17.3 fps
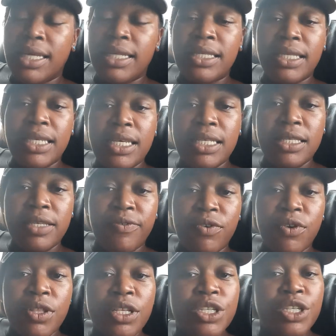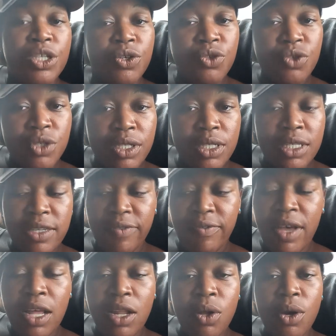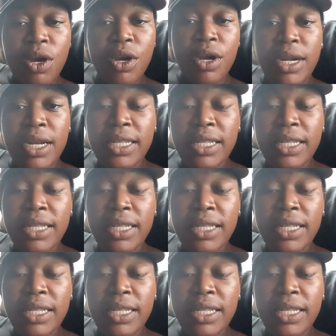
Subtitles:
it's easy for the children to follow her,